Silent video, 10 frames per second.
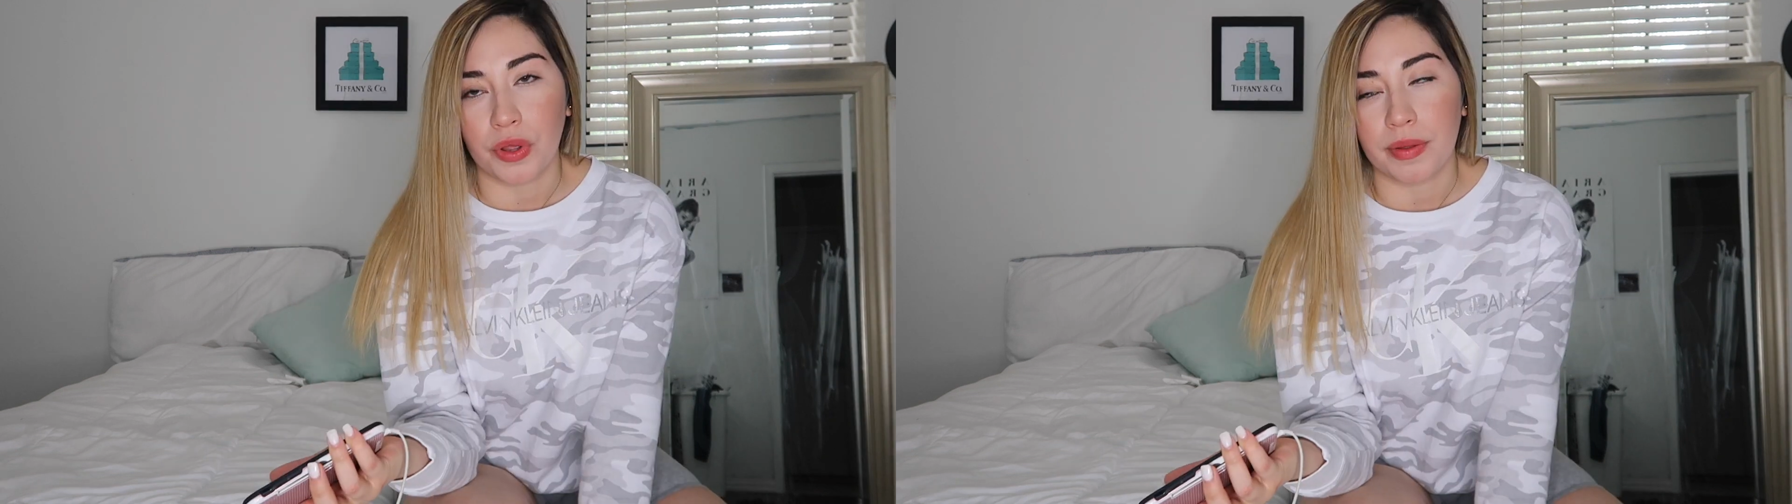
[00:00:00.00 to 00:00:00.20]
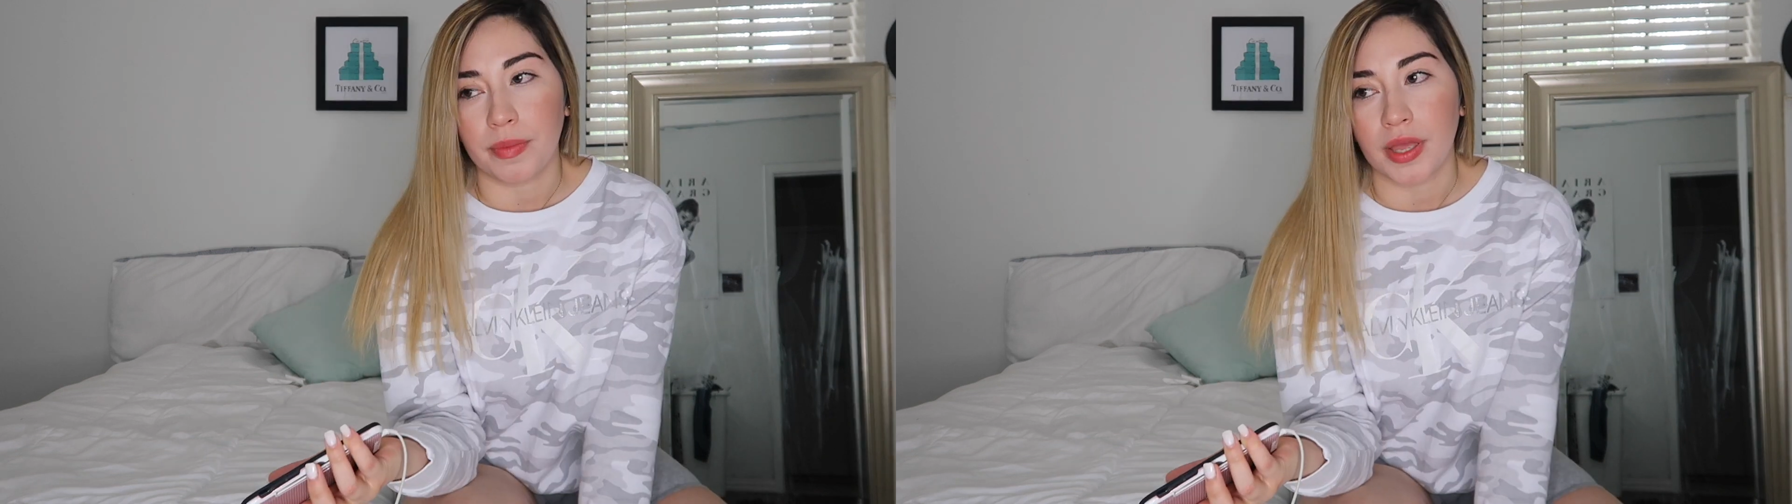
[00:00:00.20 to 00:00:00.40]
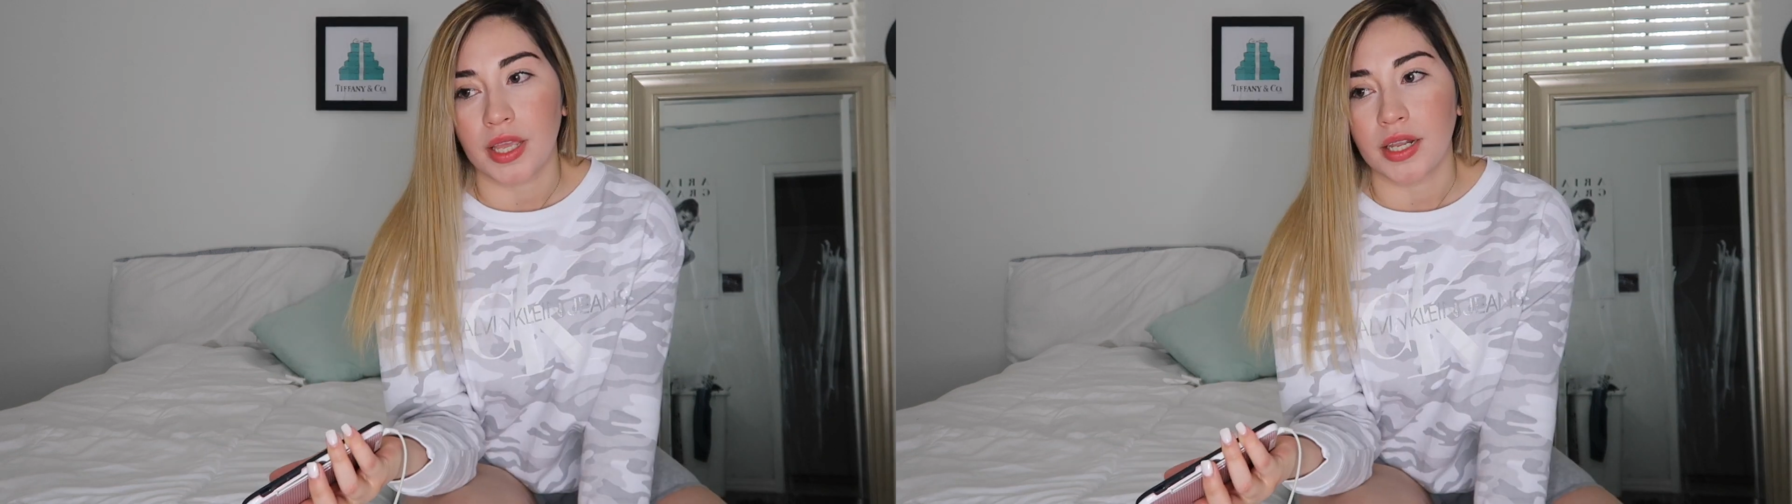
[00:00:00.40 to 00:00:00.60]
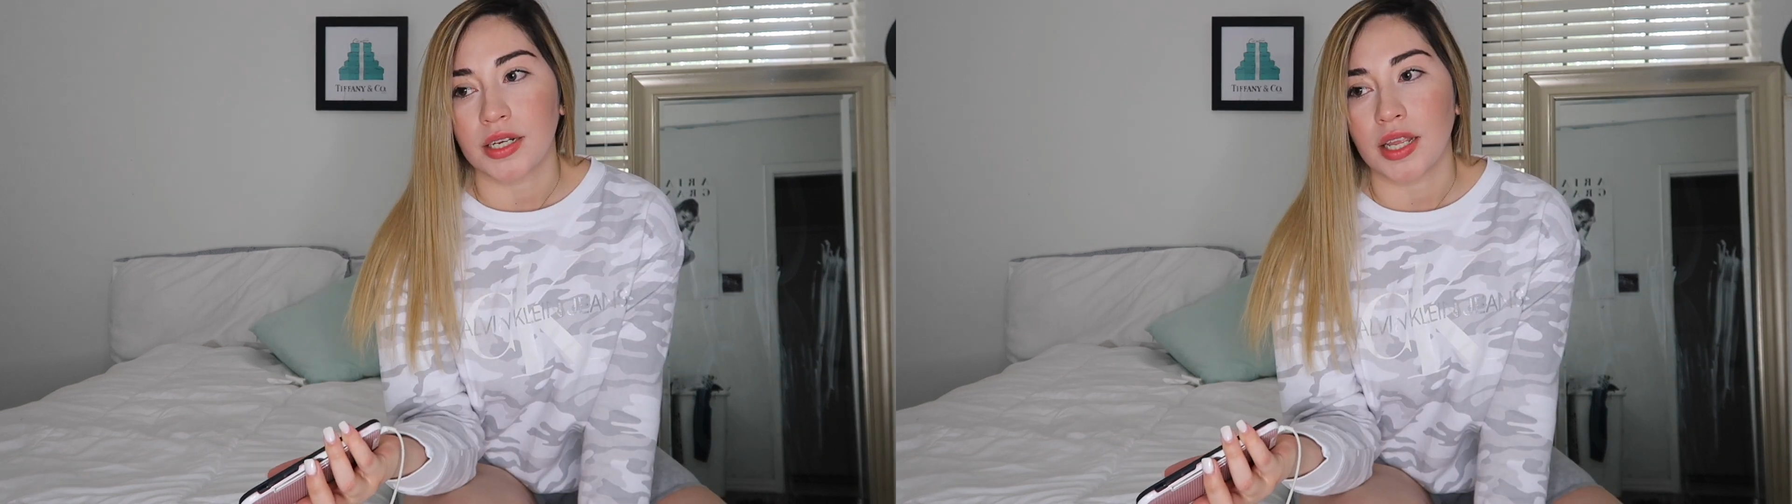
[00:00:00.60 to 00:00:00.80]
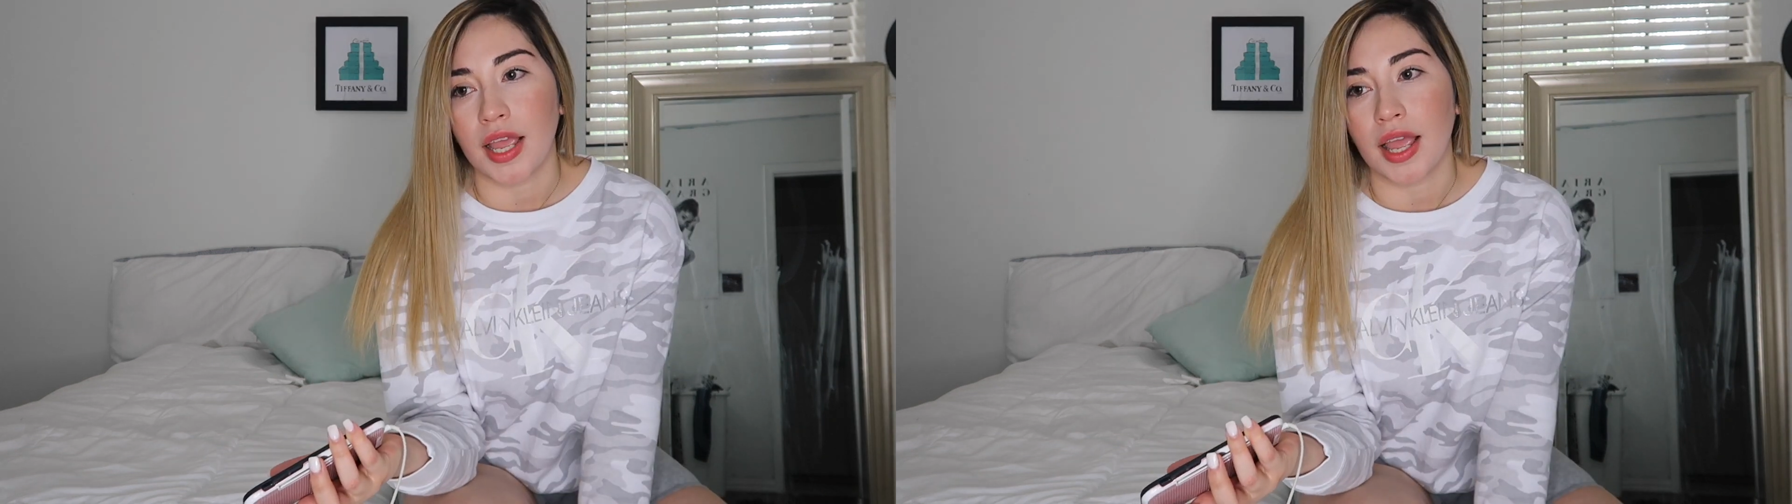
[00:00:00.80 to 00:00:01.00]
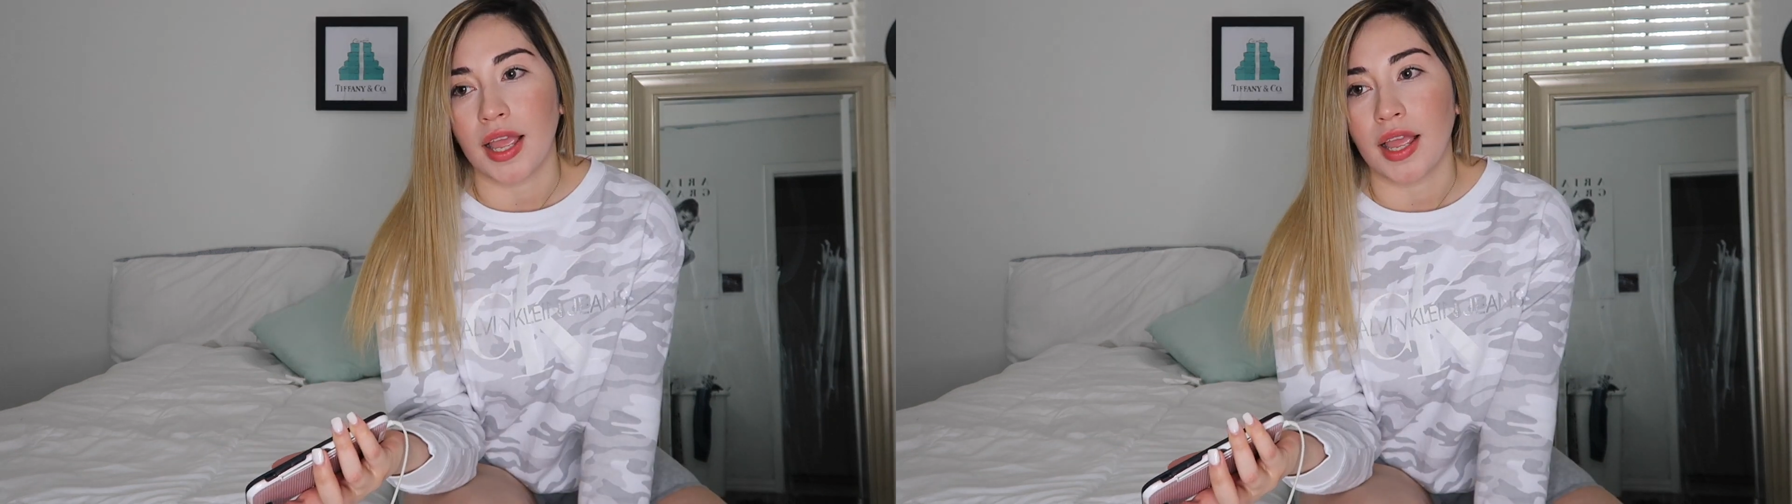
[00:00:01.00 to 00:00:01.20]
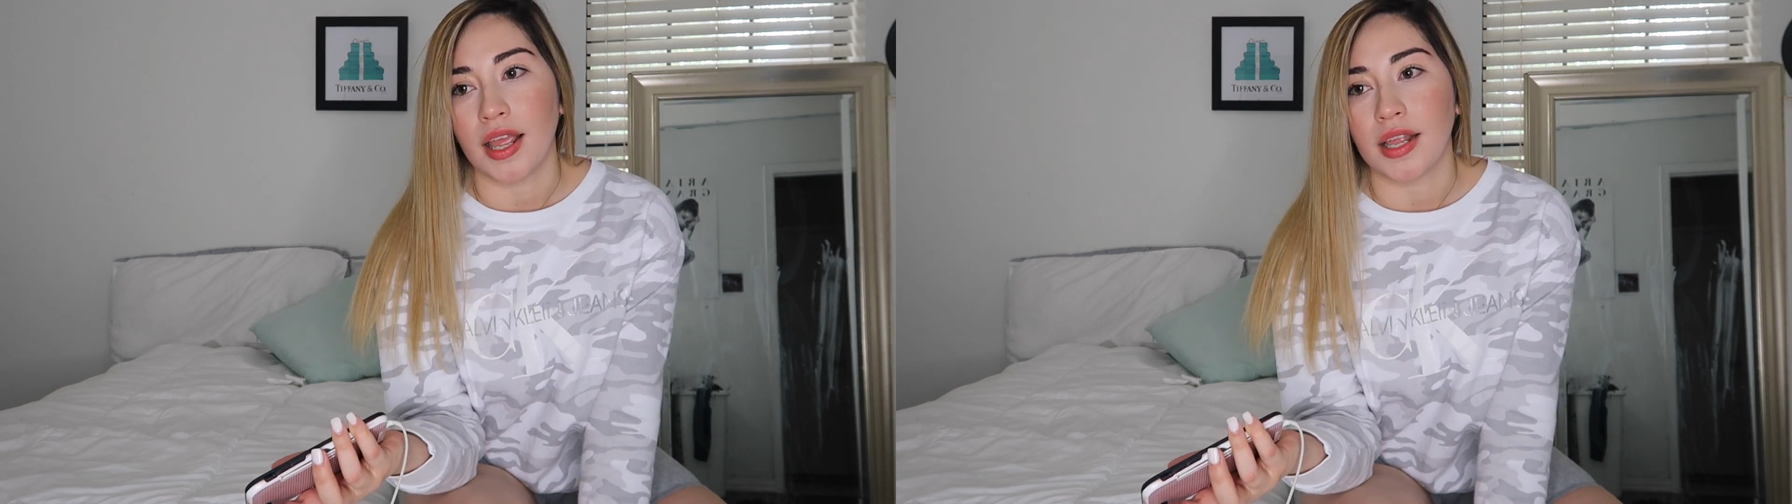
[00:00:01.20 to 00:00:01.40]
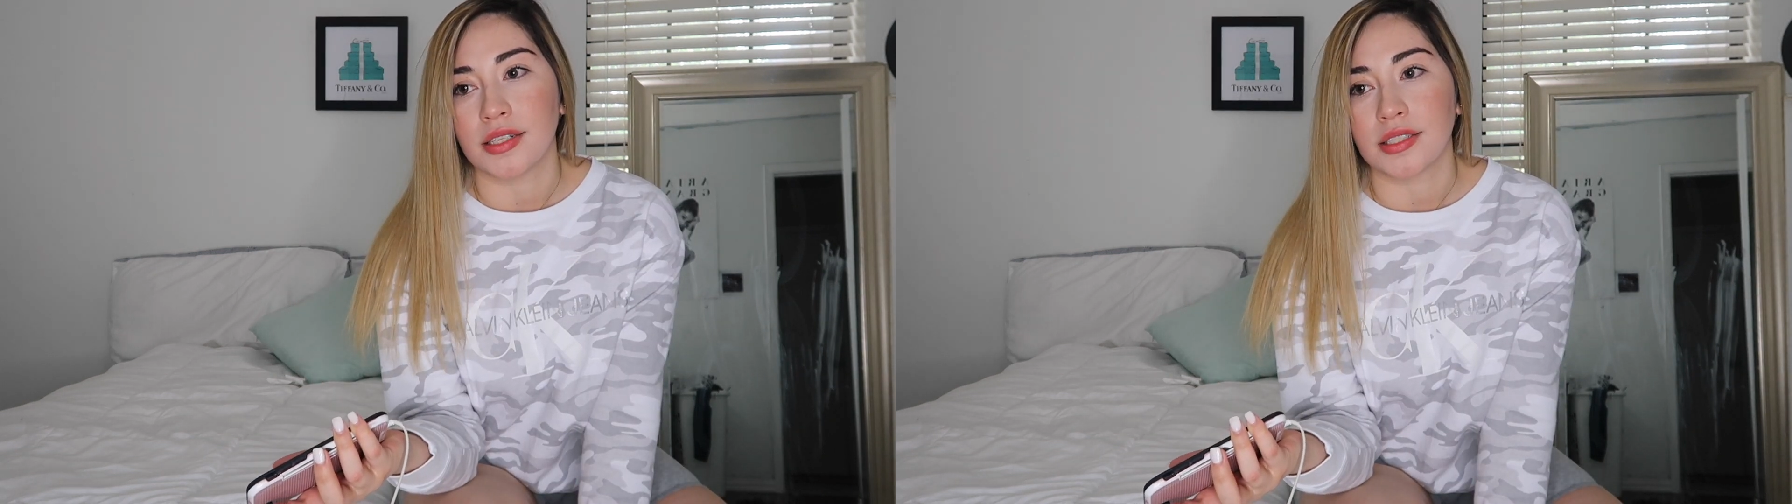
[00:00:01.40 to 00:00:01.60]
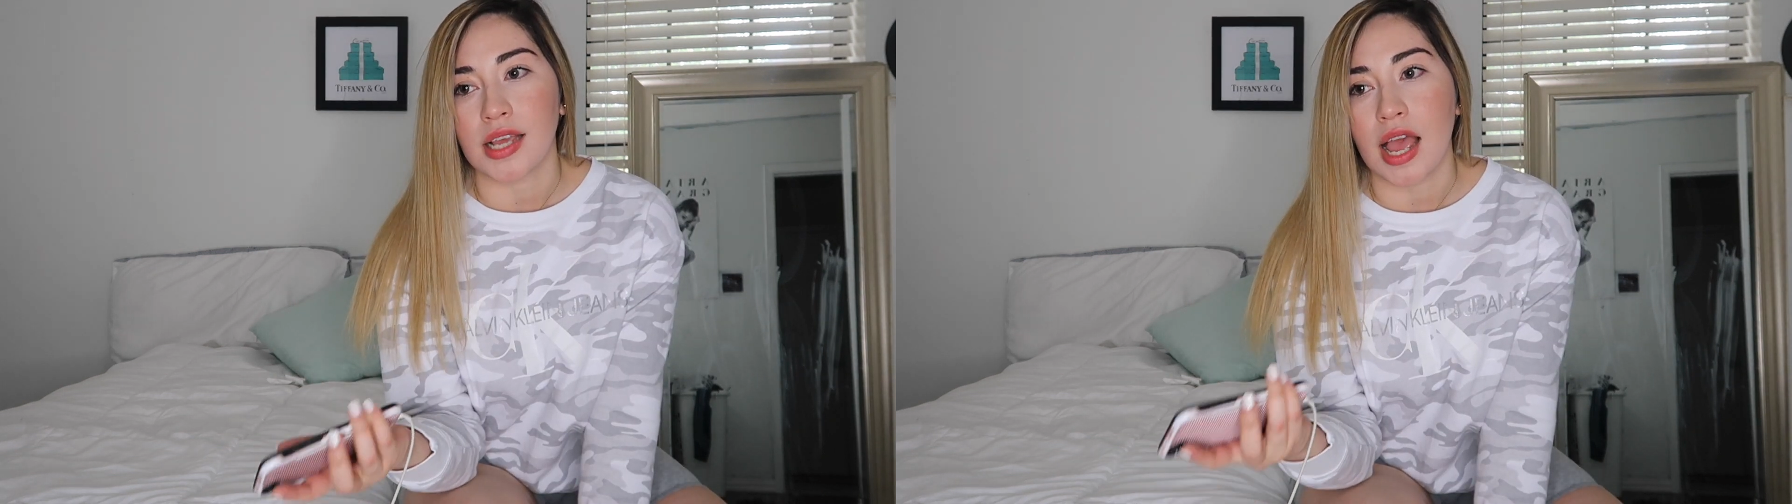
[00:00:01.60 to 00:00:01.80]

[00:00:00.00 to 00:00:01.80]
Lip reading: appointment and